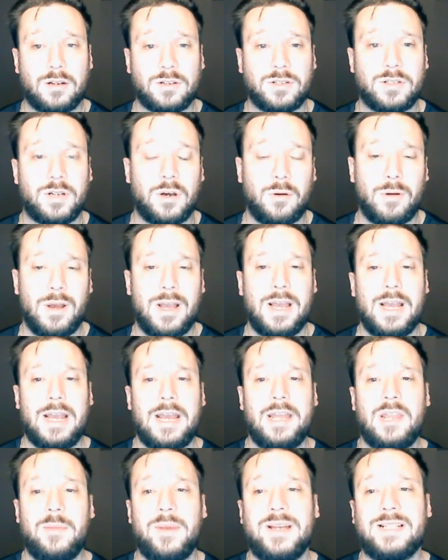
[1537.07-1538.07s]
So
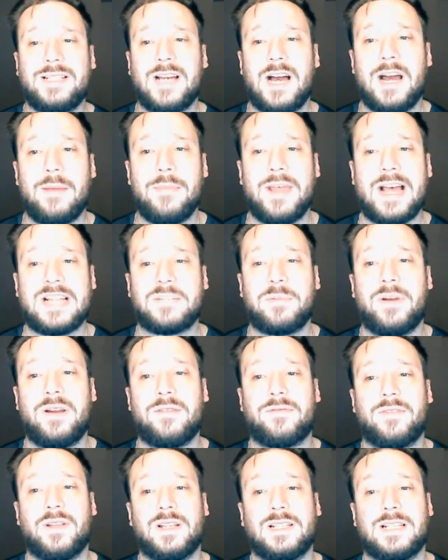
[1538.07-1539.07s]
in the meantime, that's been it
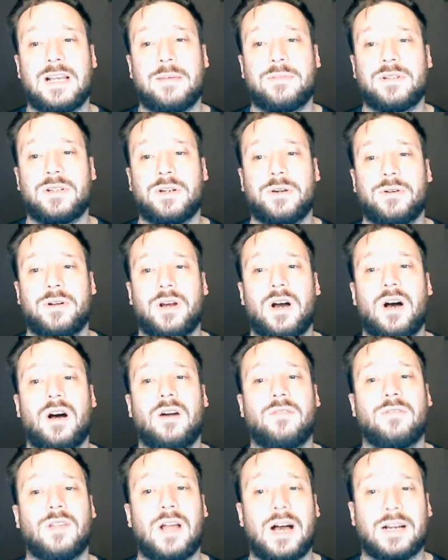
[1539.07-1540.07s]
for this episode
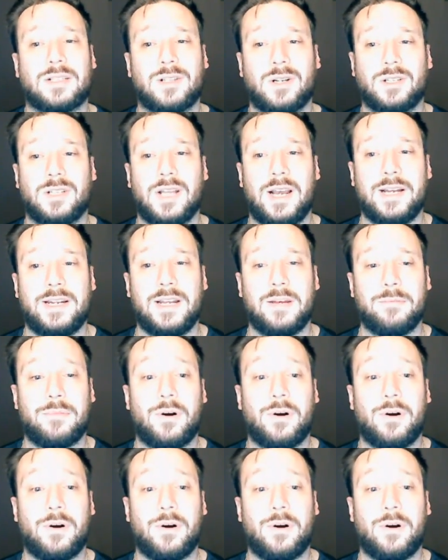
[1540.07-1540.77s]
of Locked On Lightning,